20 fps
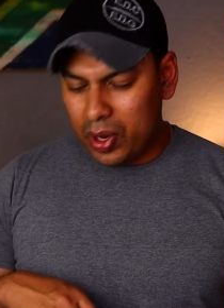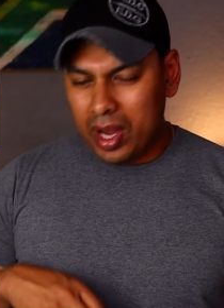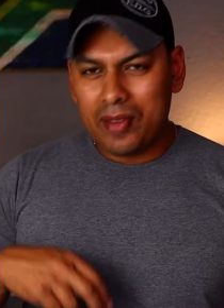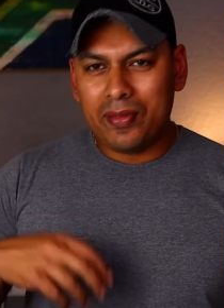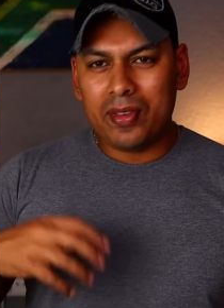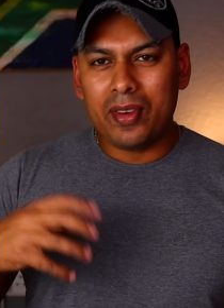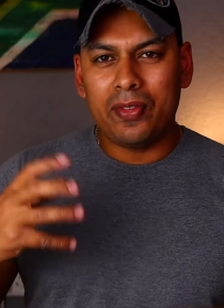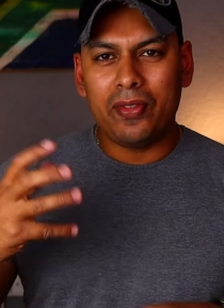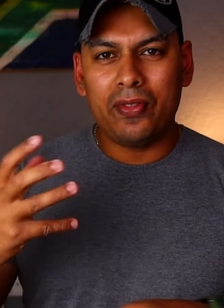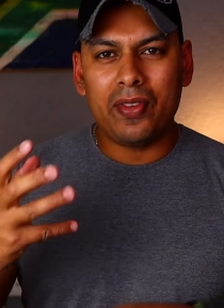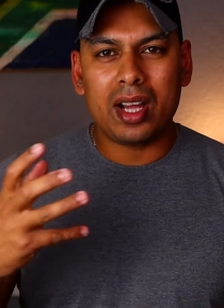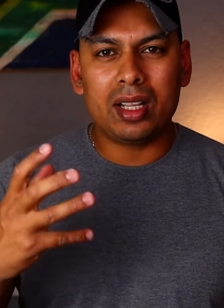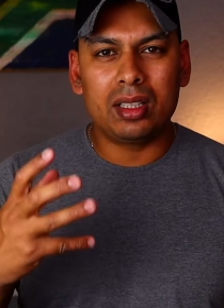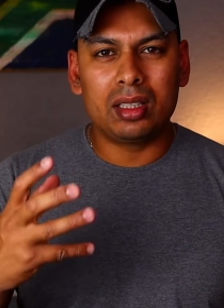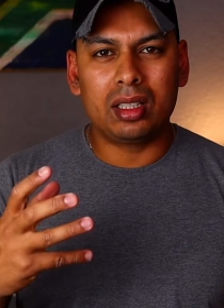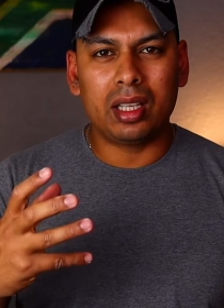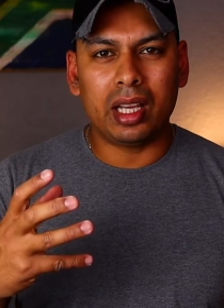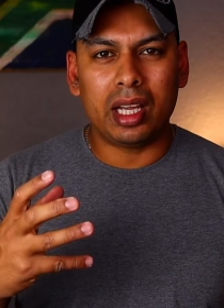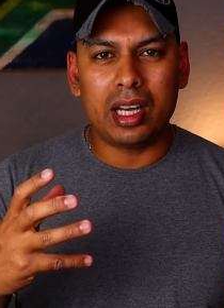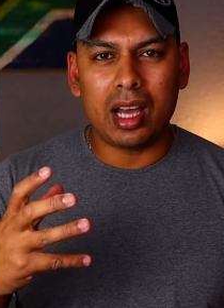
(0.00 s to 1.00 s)
ever
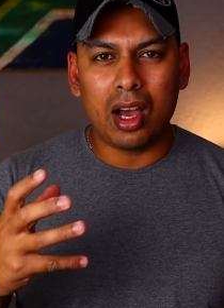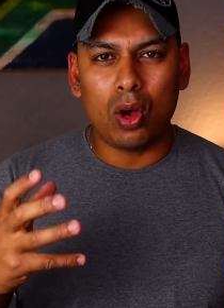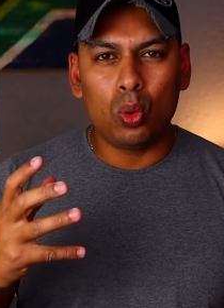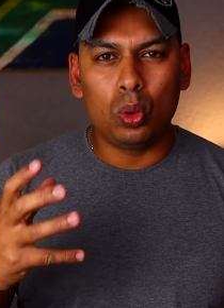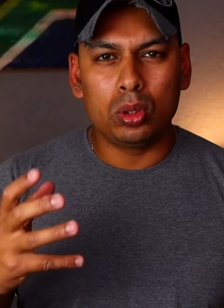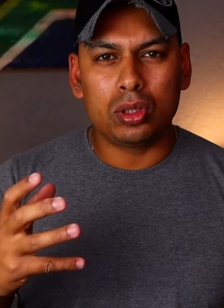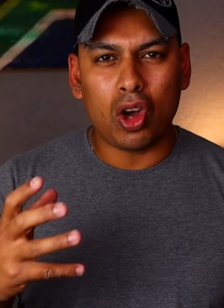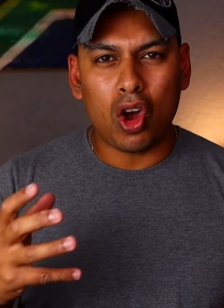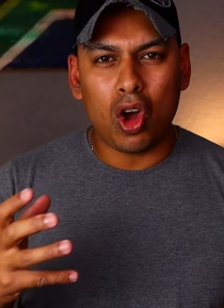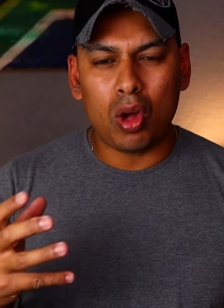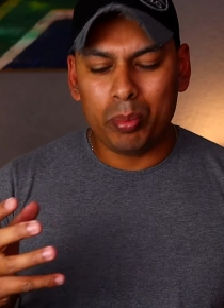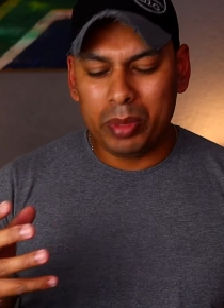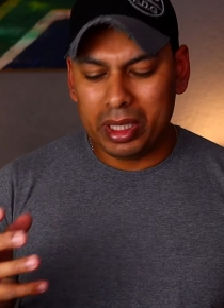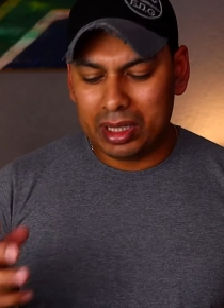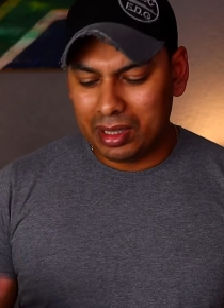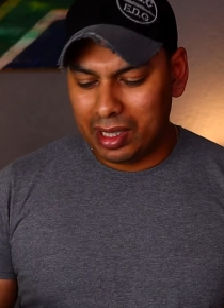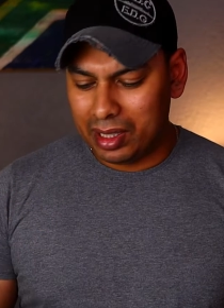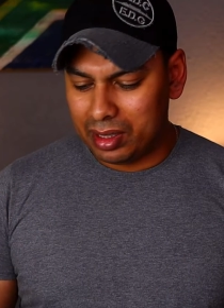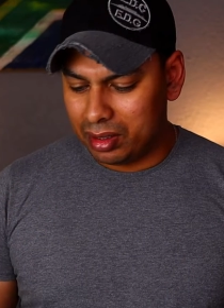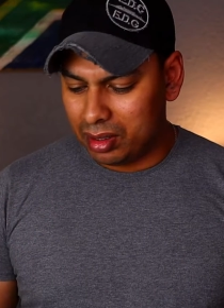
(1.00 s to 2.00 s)
felt an old
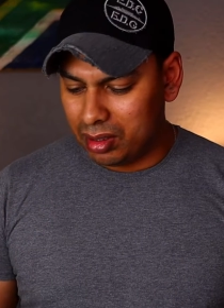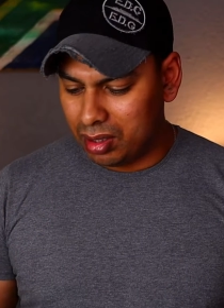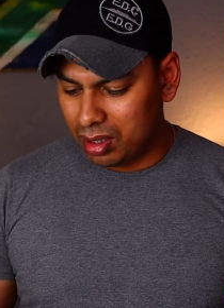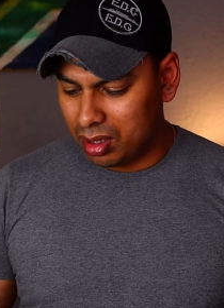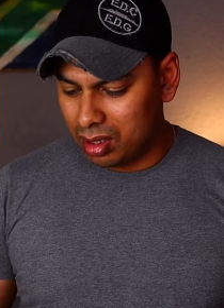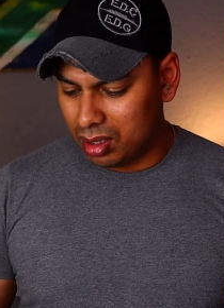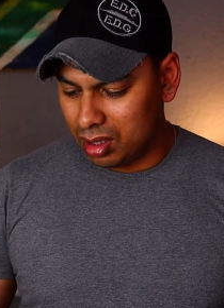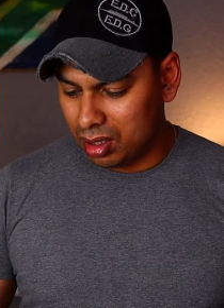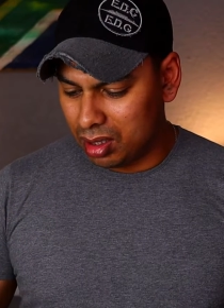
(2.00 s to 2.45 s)
army tent?